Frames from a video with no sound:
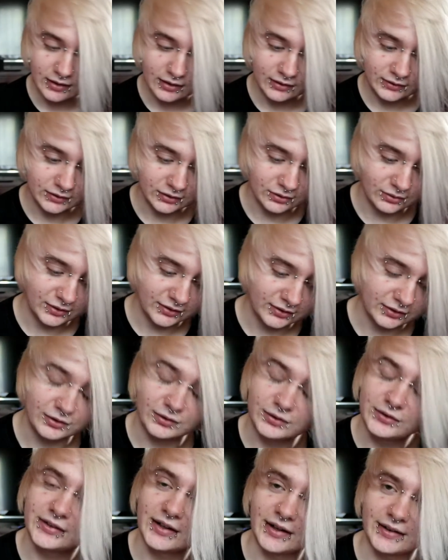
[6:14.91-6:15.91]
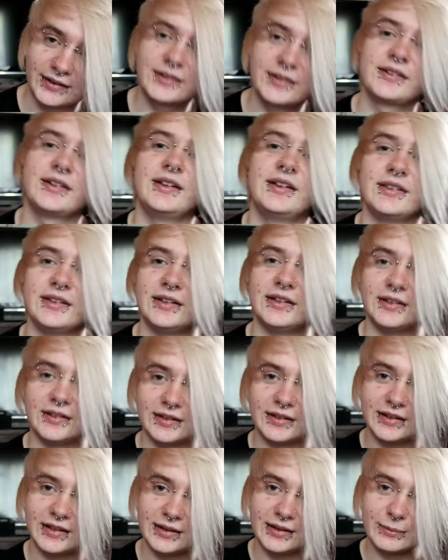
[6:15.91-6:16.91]
So you'll start to see
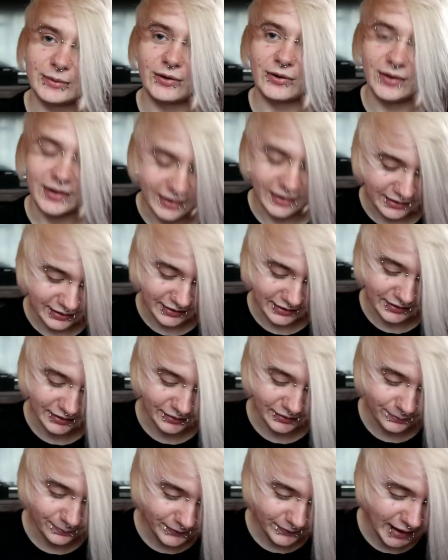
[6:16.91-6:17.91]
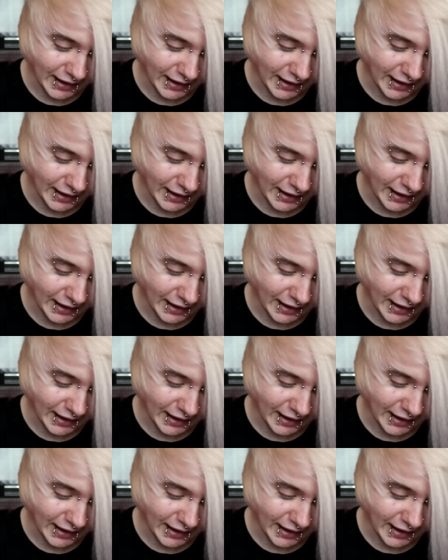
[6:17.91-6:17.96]
the emo hair here